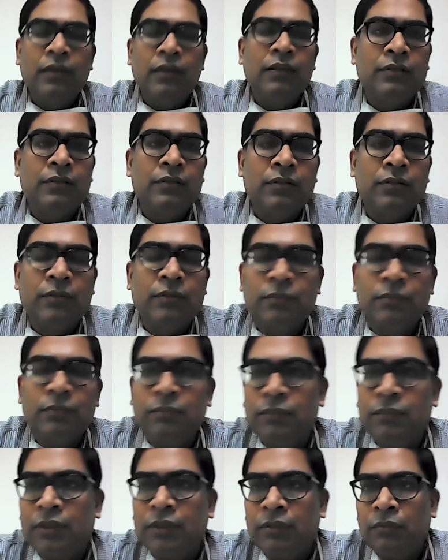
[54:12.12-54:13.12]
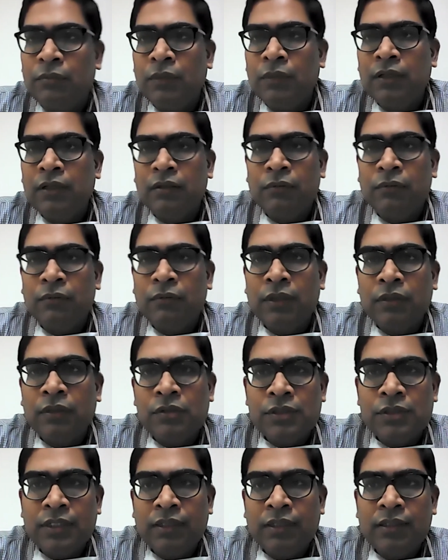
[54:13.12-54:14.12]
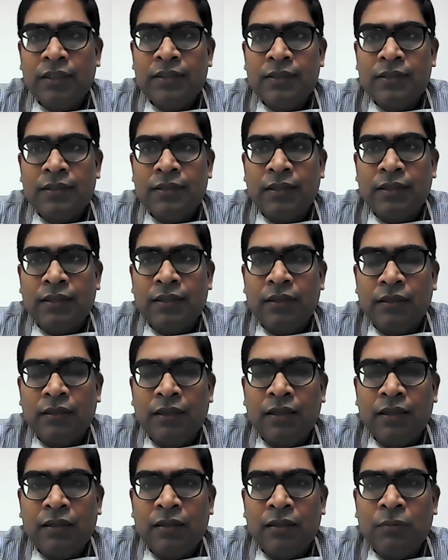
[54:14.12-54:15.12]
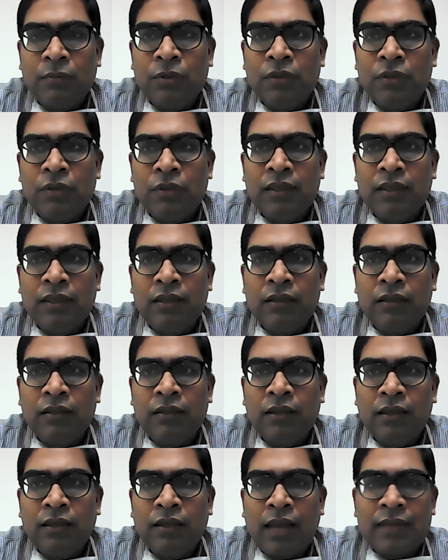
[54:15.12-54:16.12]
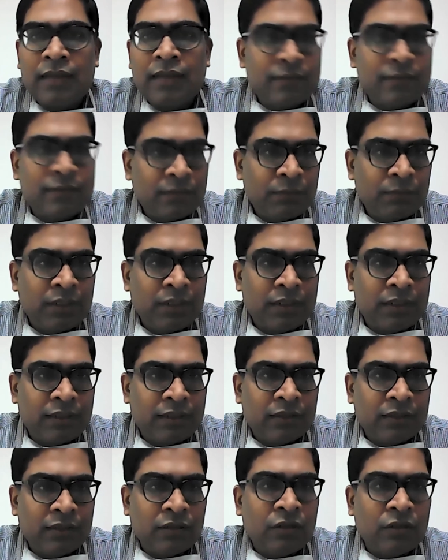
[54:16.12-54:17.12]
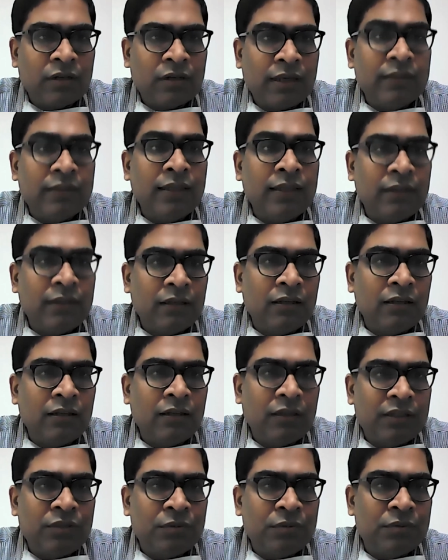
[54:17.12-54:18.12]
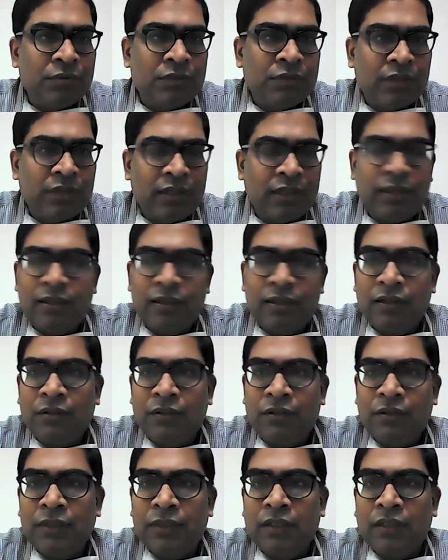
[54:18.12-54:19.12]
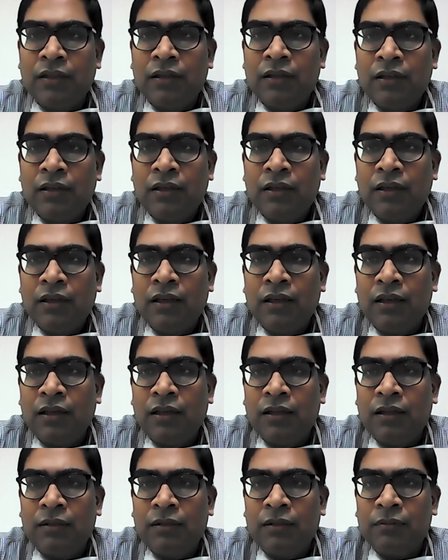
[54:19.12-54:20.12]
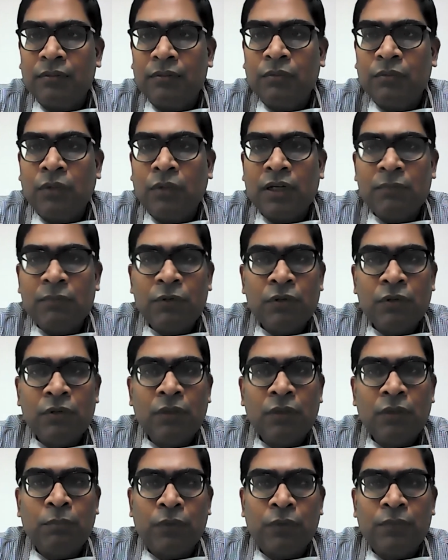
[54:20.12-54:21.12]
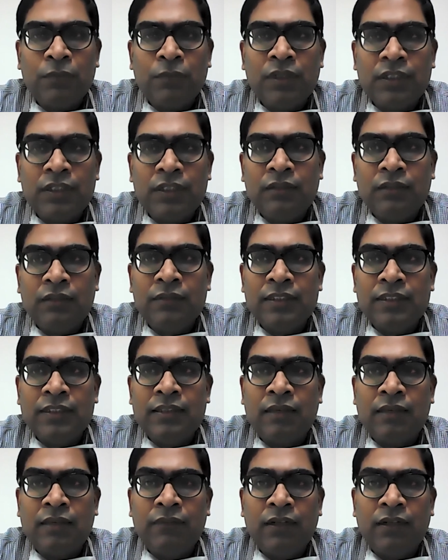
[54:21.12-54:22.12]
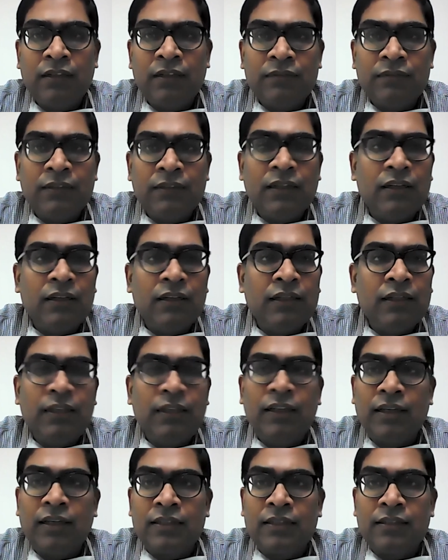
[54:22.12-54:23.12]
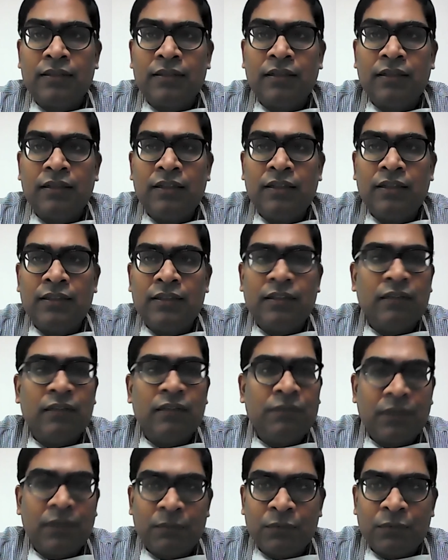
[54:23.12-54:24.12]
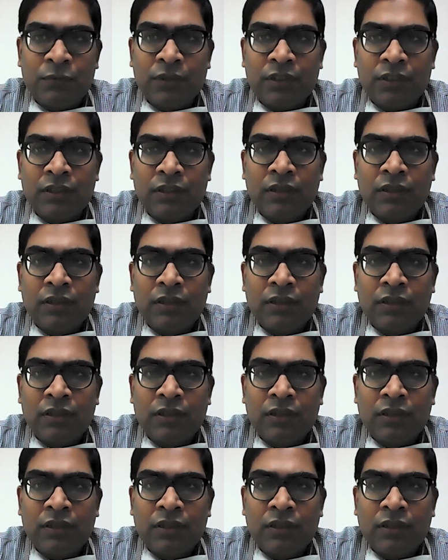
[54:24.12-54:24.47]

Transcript: So one question is there about the accessibility or ethical issues related to it. What about the population which is having difficulty in accessing digital framework?